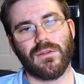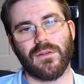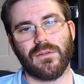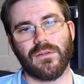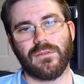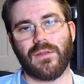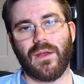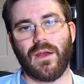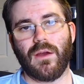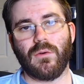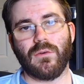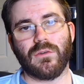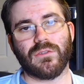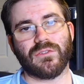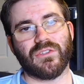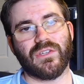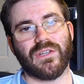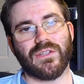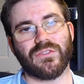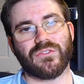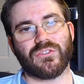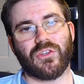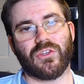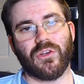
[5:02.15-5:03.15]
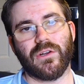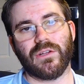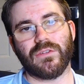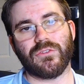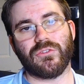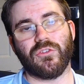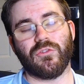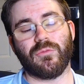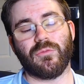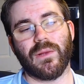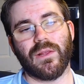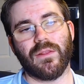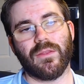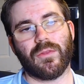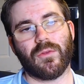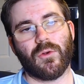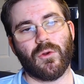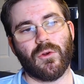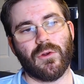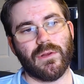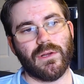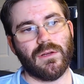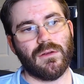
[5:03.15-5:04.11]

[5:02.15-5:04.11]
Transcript: that wasn't as good as you've been throwing,